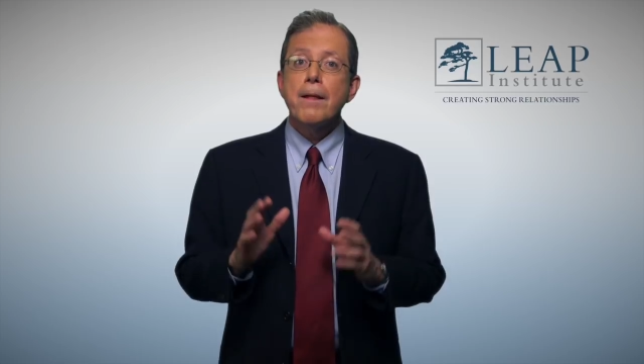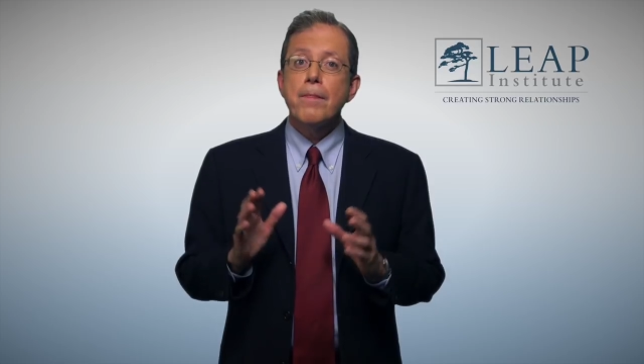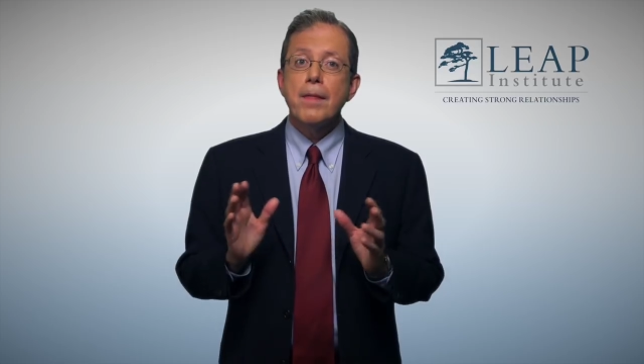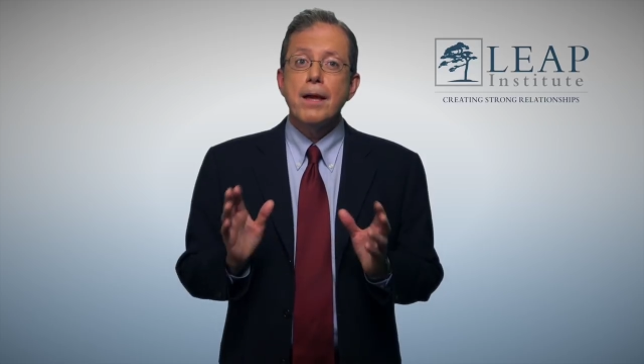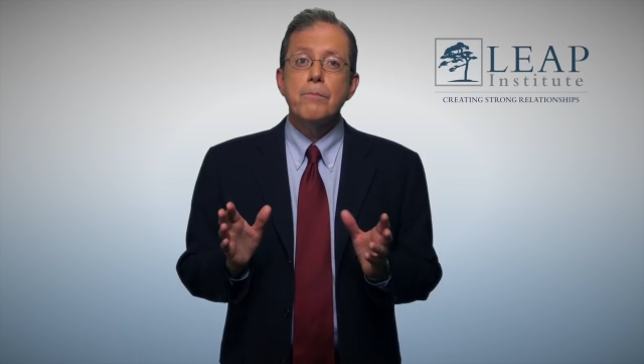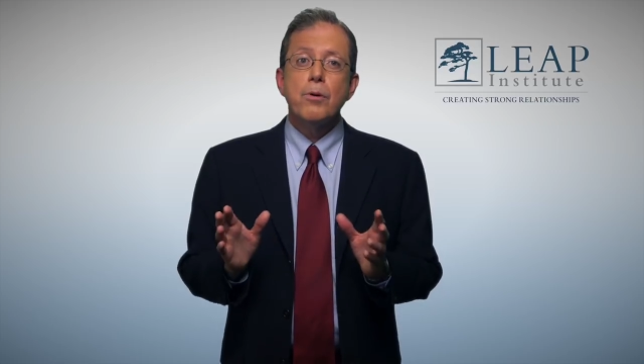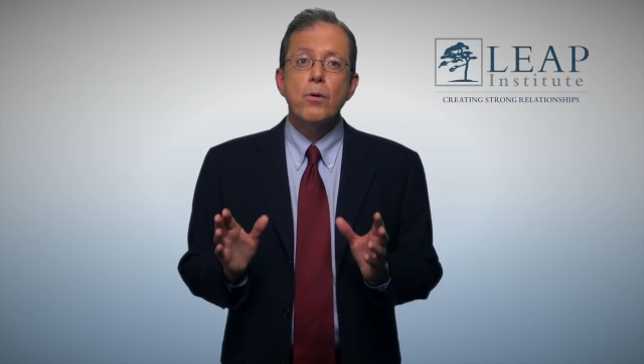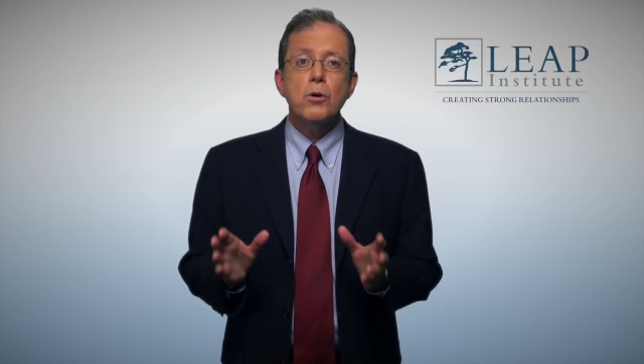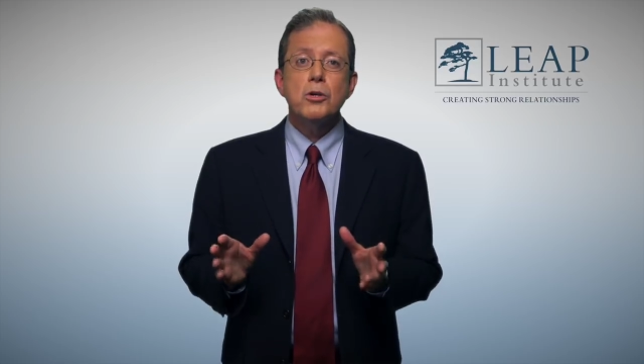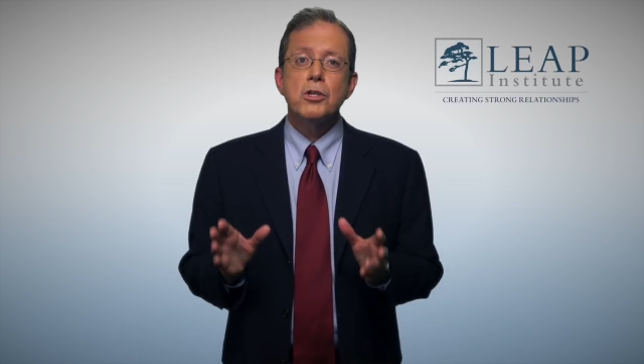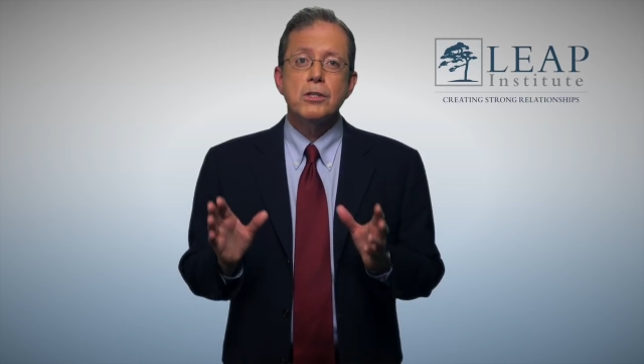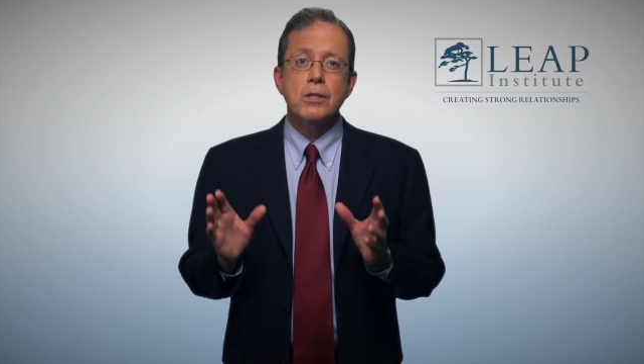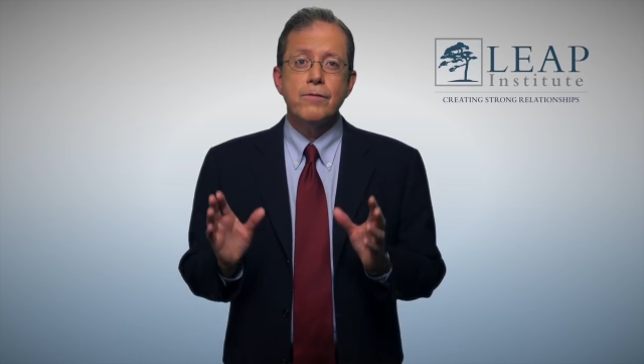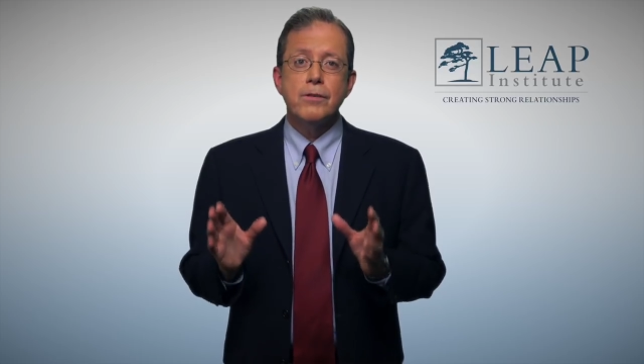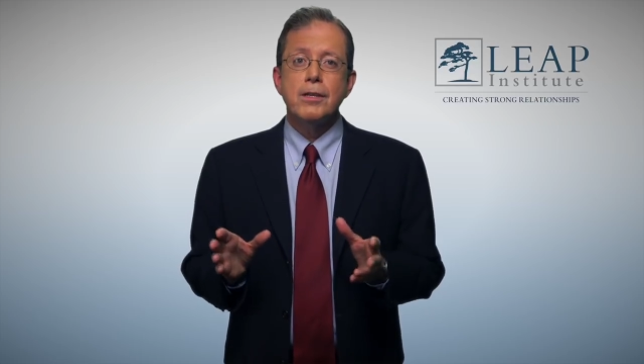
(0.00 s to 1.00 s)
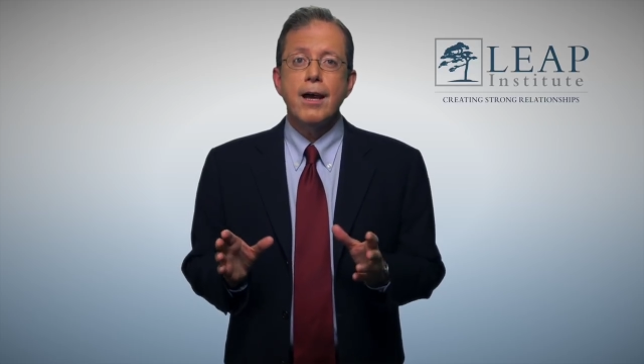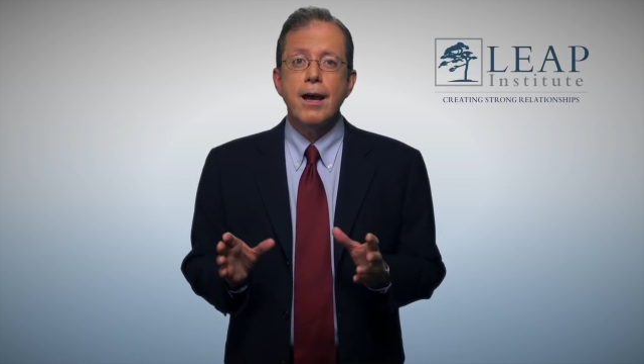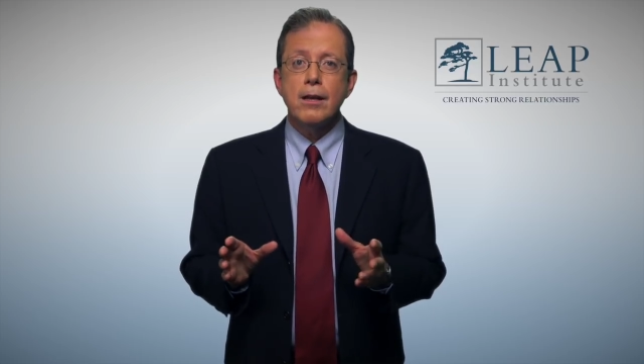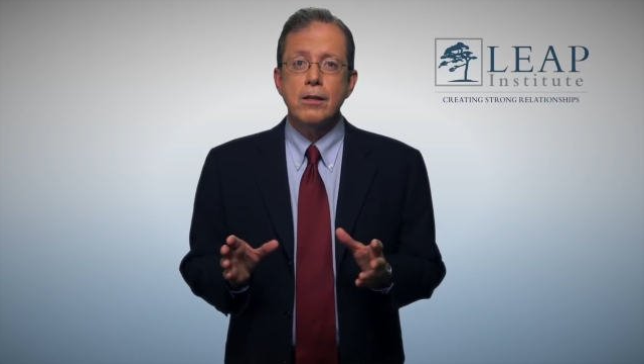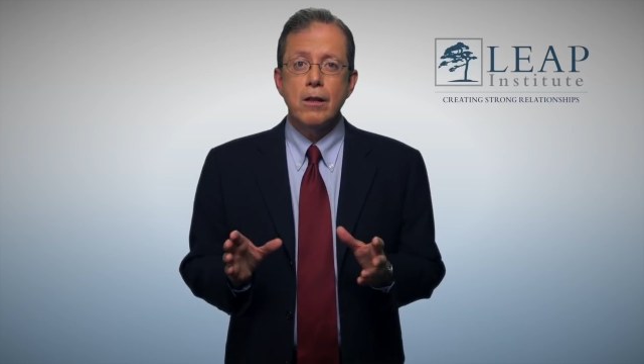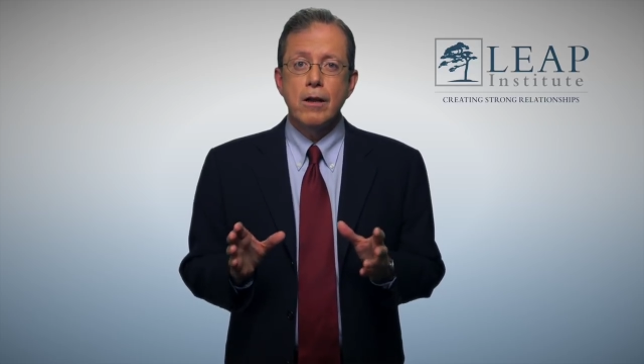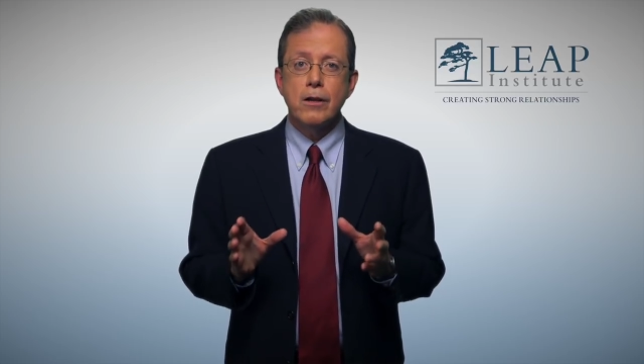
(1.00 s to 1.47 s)
that portions of the
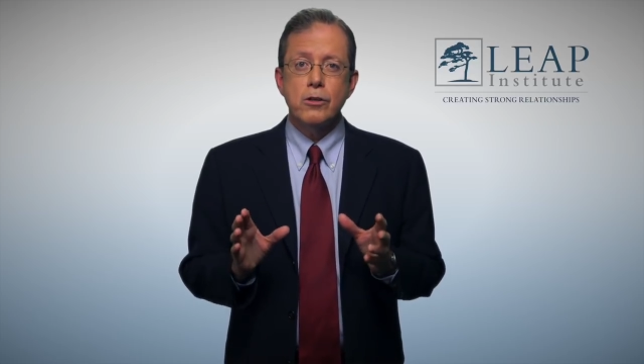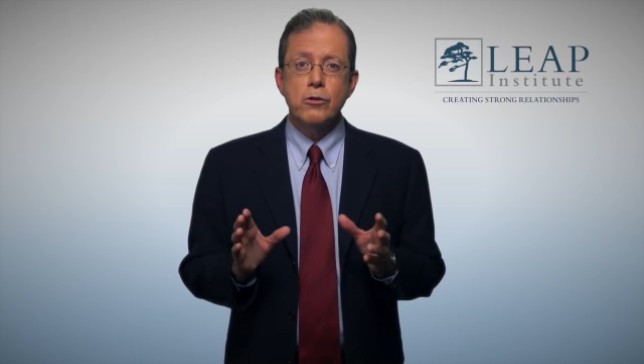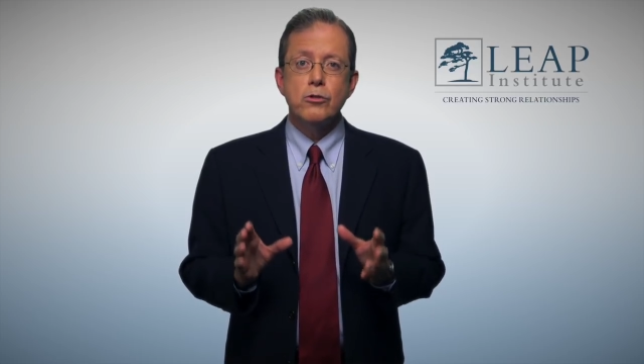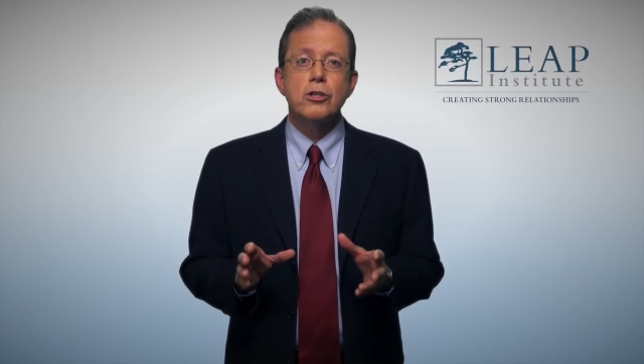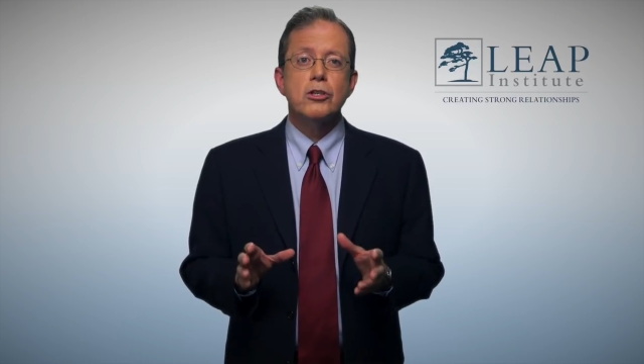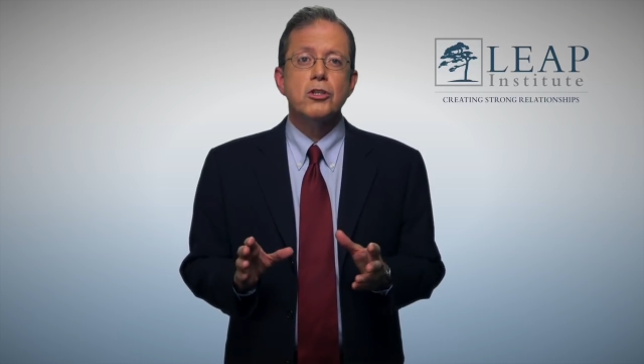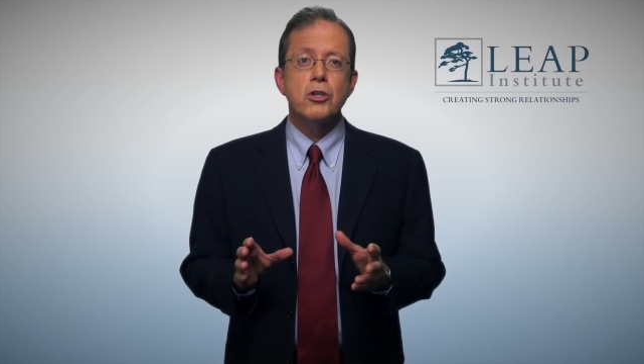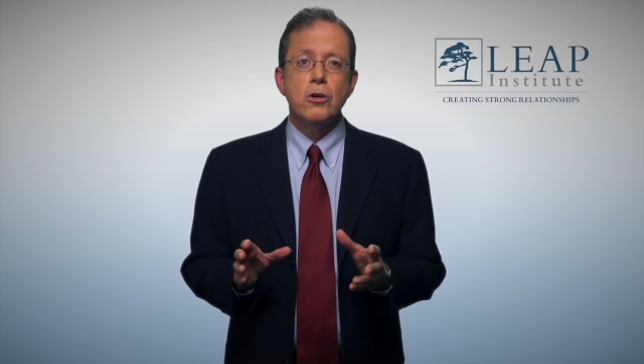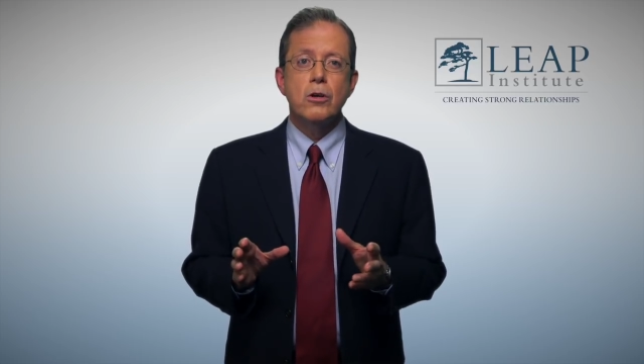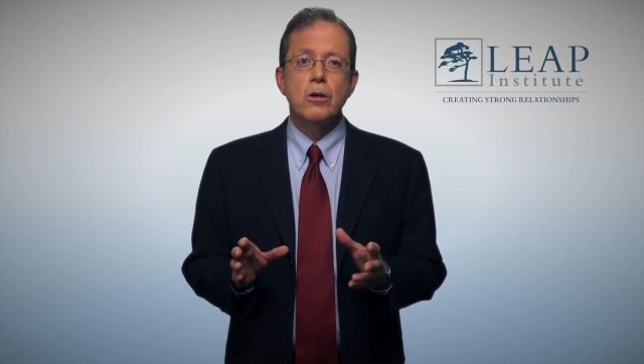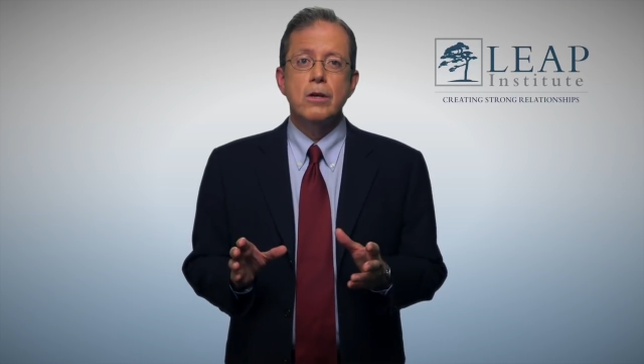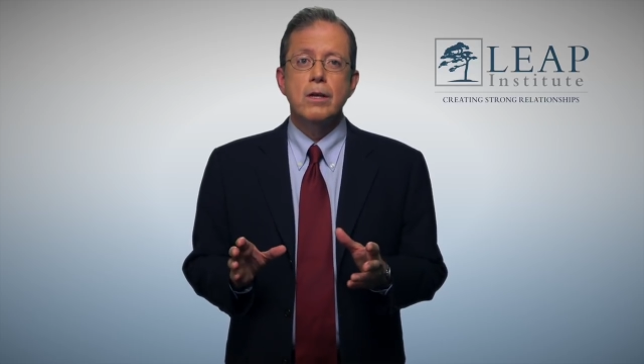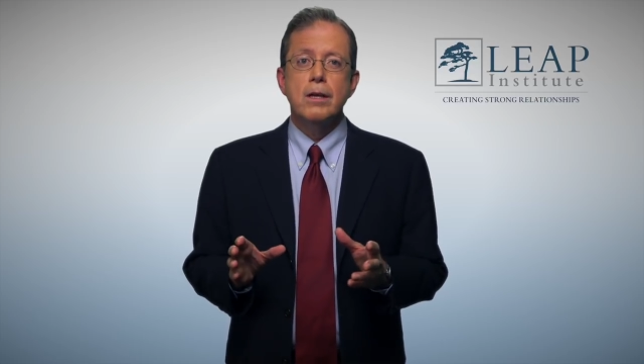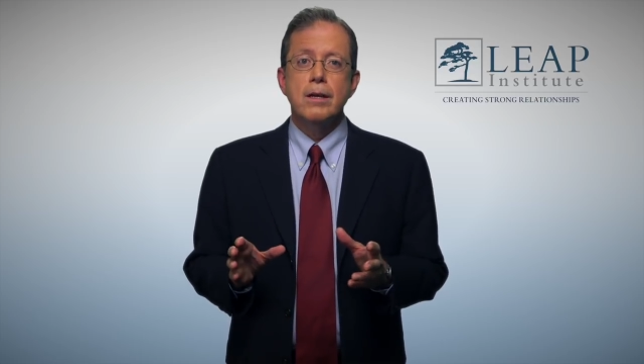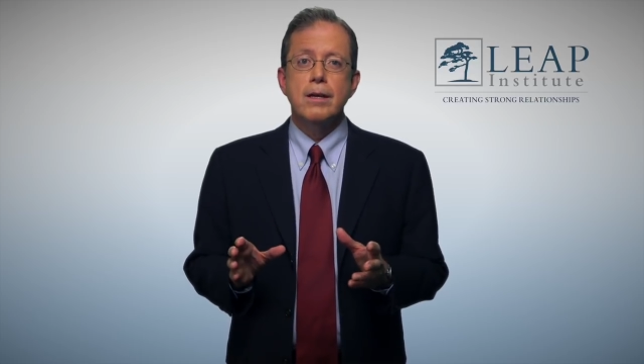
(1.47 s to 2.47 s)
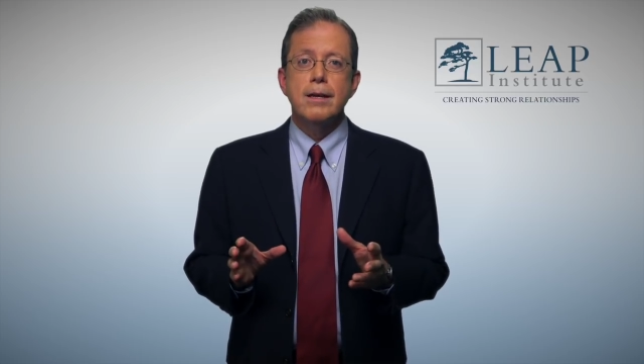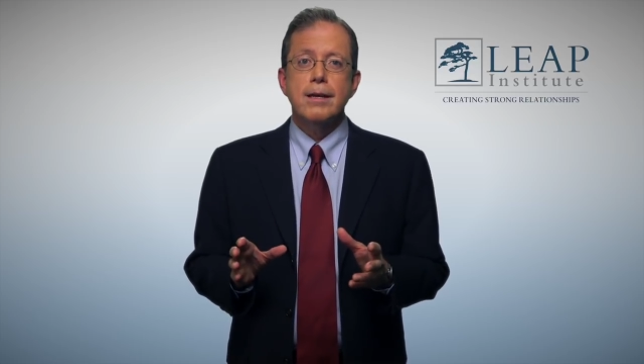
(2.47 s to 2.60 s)
dialogue you just heard